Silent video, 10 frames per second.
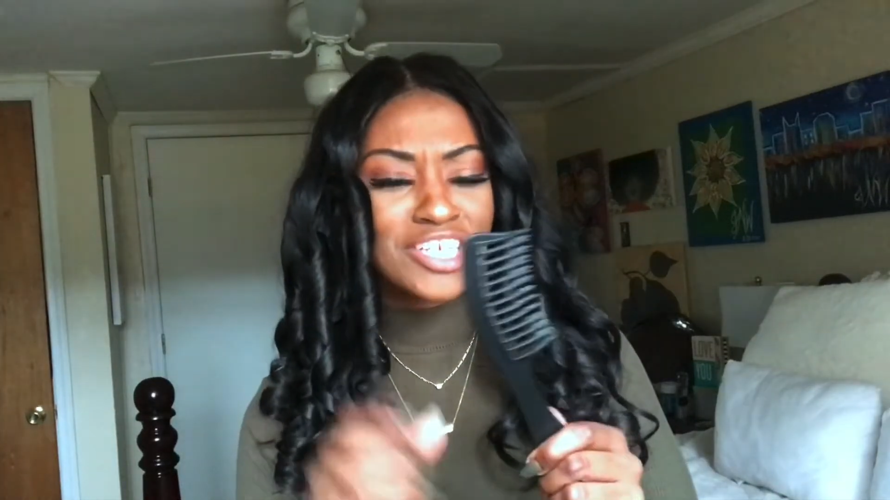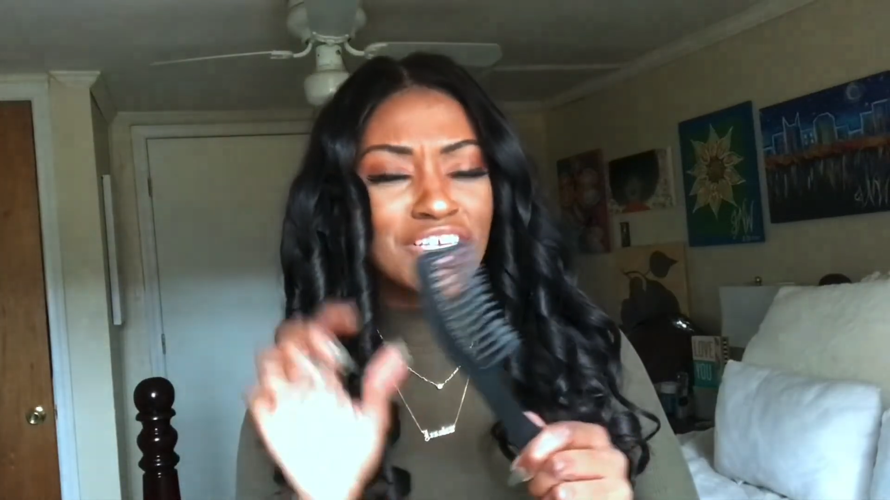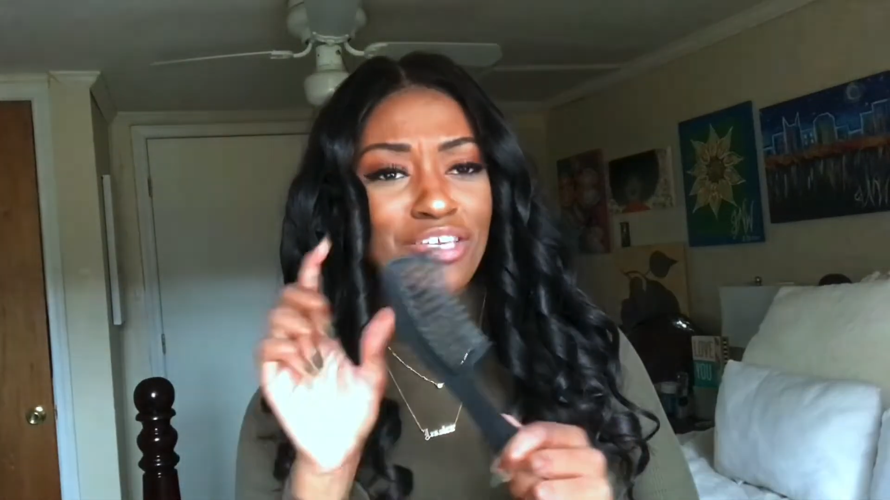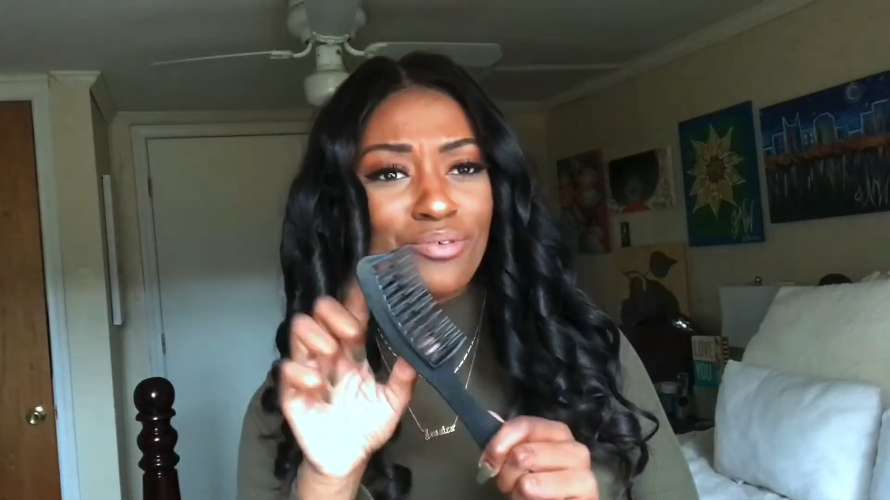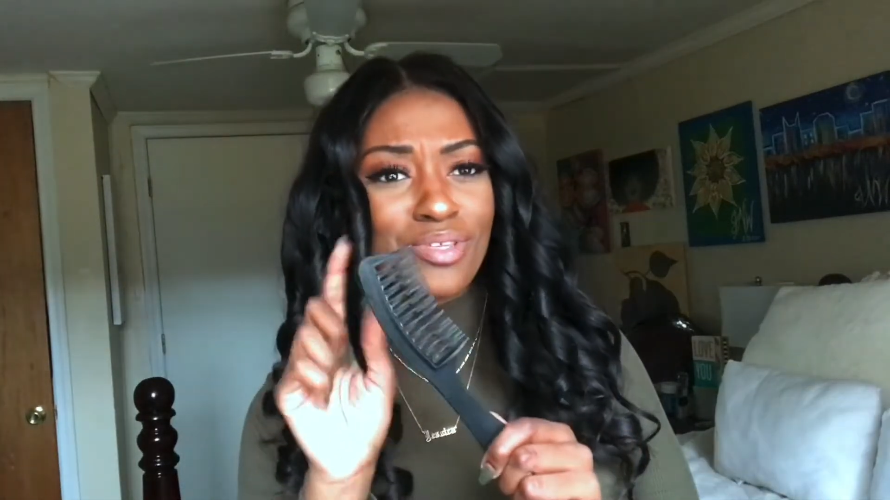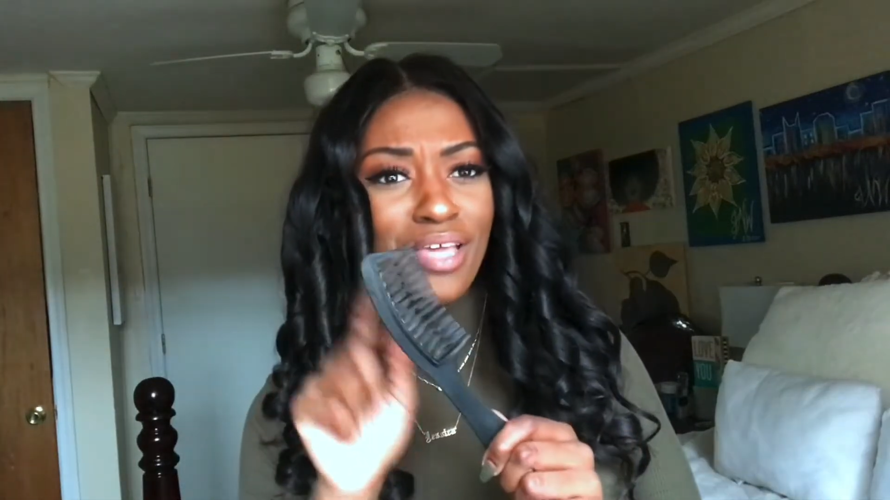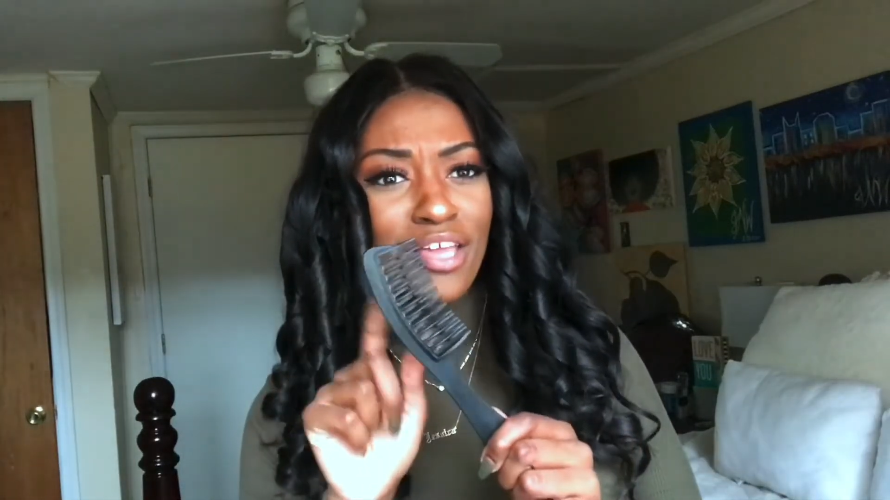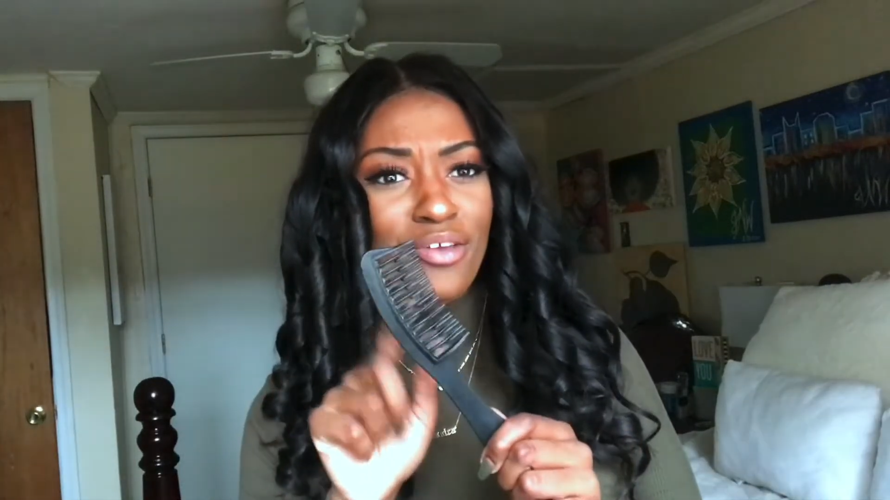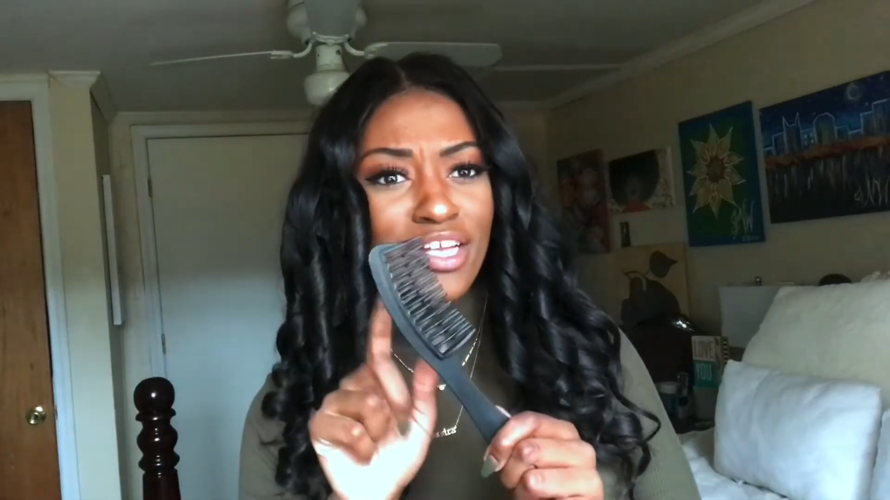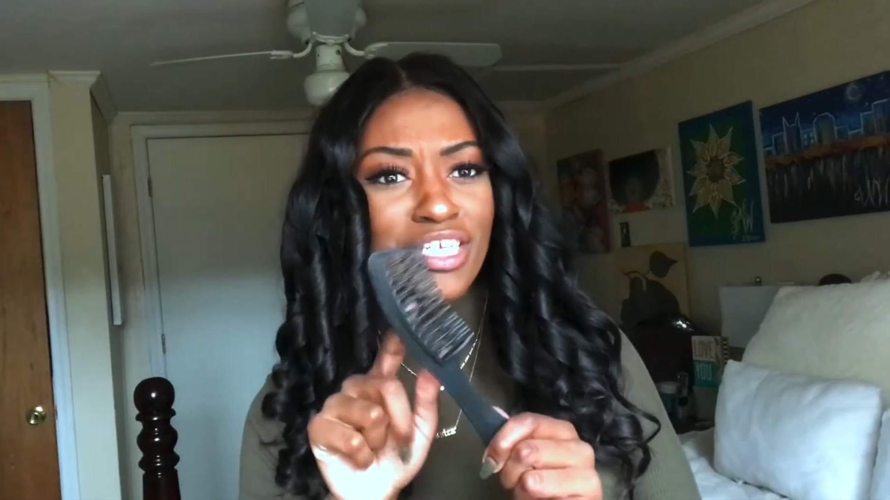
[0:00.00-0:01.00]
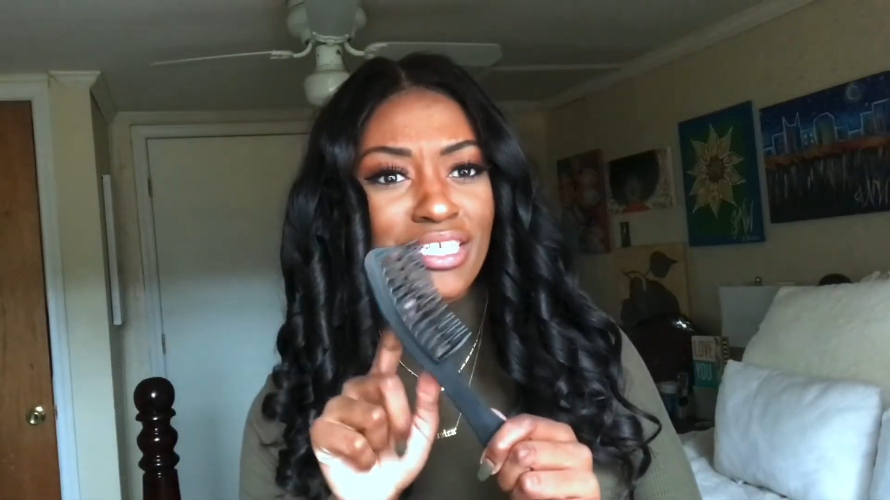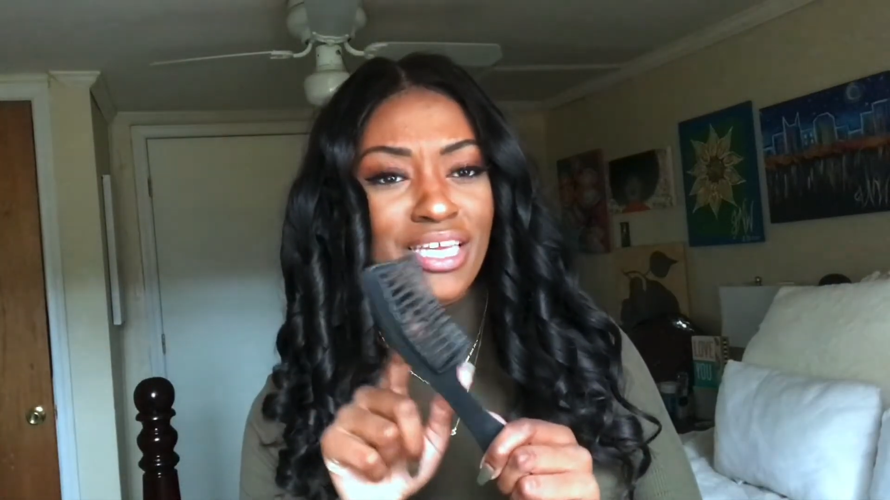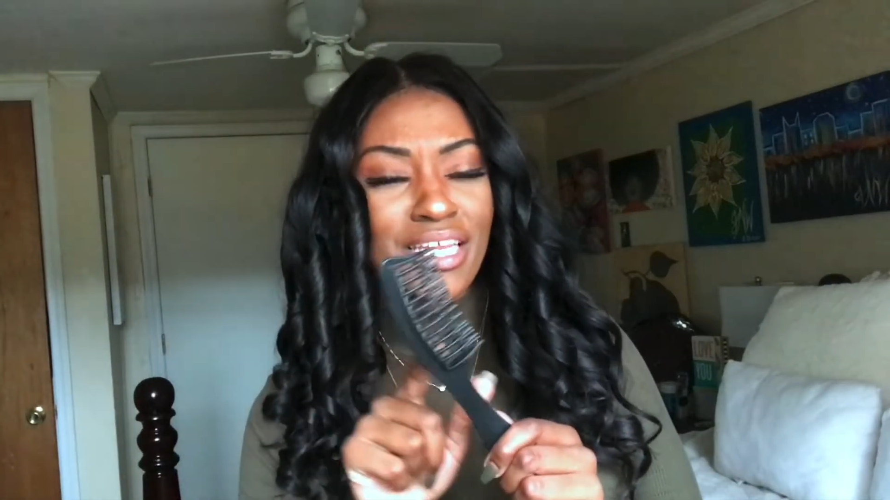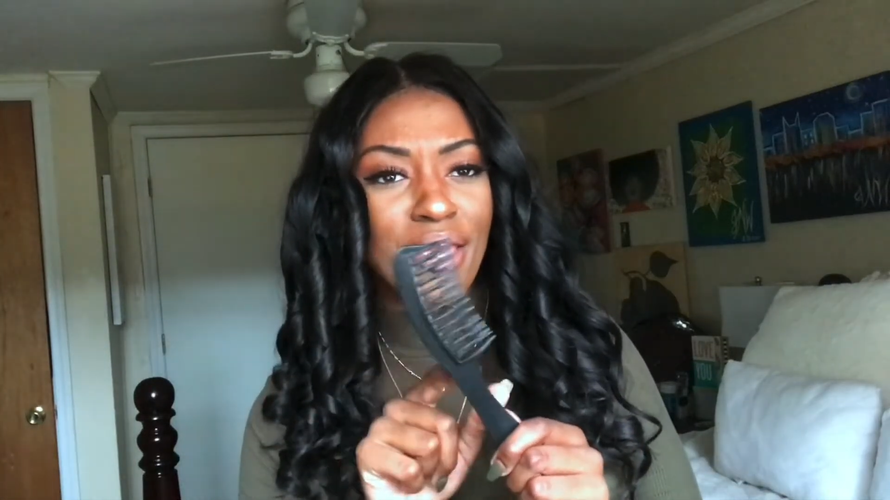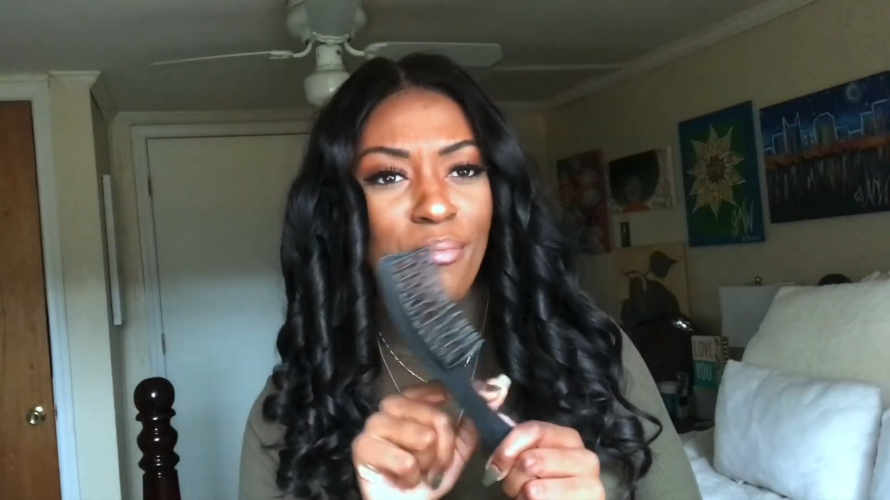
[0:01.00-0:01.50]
You actually need a